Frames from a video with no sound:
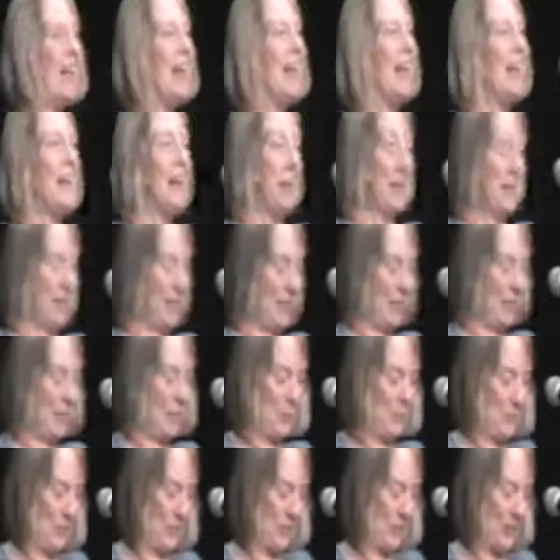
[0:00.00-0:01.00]
Hello, it's
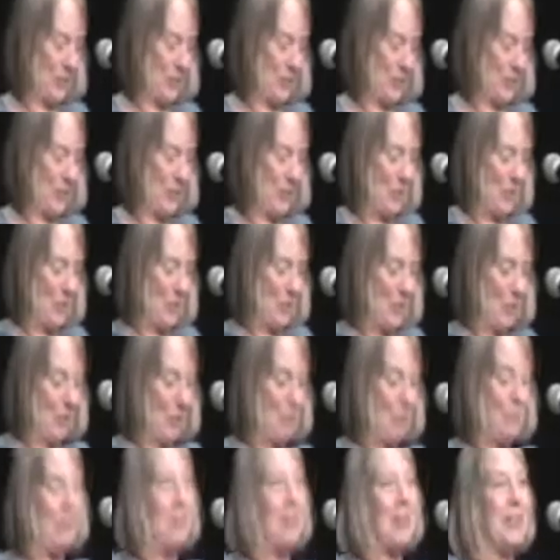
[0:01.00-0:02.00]
always good to
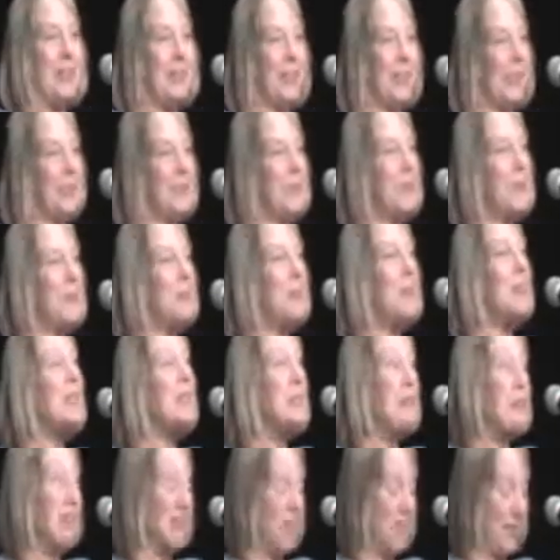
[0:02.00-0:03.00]
read with the Dodos,
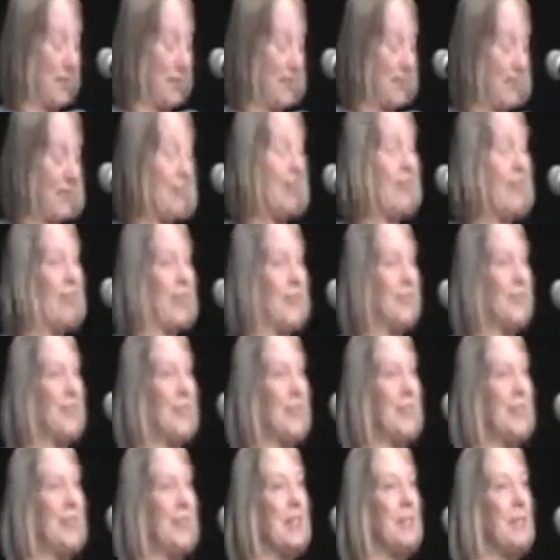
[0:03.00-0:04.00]
especially tonight
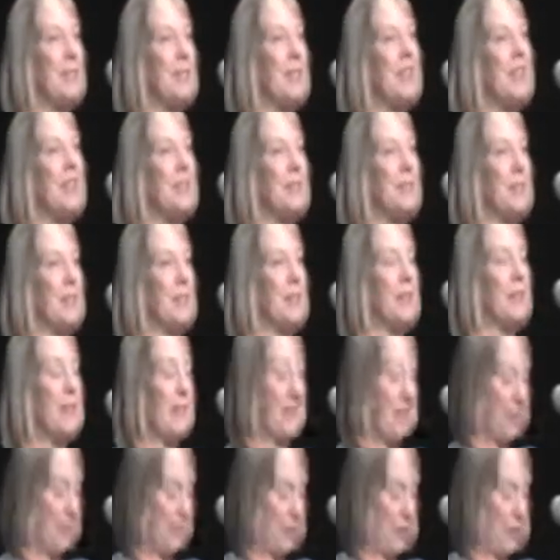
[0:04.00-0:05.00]
on this 25th
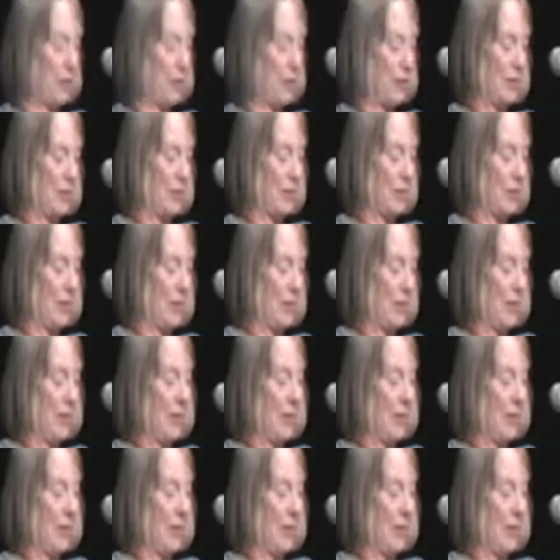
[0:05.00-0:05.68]
anniversary.